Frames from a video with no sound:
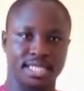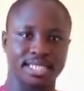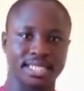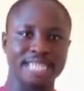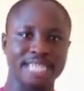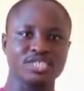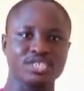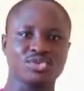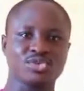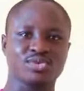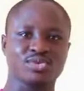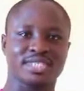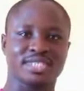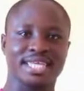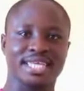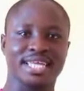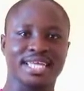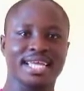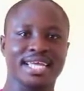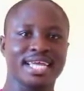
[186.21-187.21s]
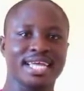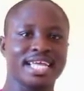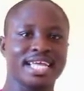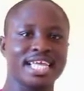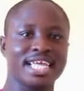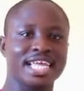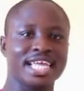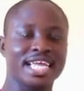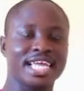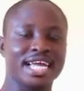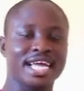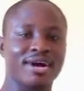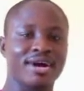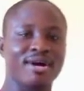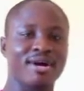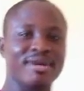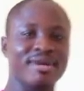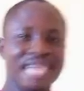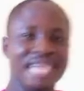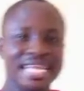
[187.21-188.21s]
That is to say,
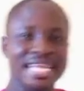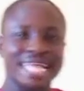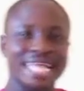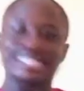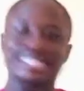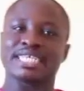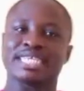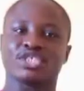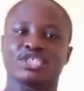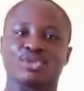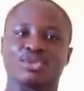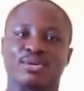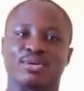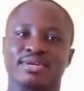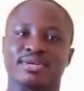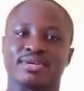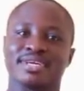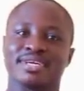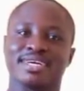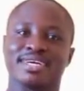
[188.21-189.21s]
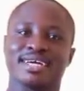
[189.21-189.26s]
under that section,